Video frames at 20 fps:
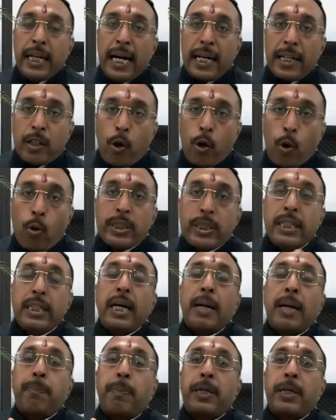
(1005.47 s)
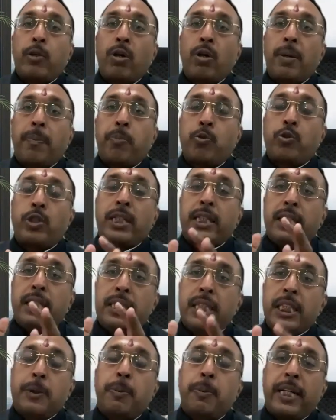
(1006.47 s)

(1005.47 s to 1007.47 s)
are closing a particular project in this